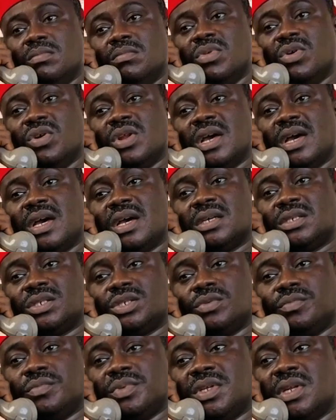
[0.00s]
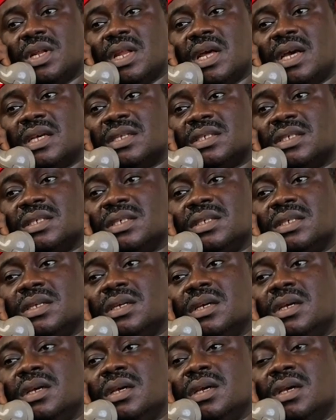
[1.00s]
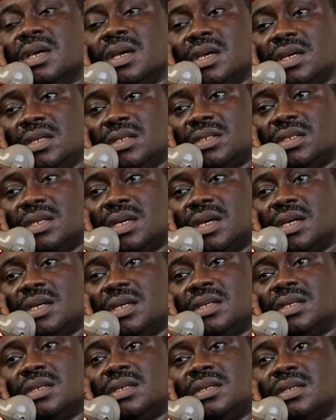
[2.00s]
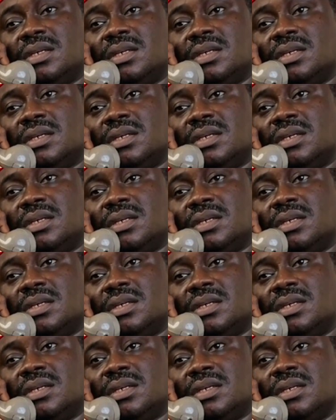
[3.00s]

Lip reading: Ebola should be the last thing inside.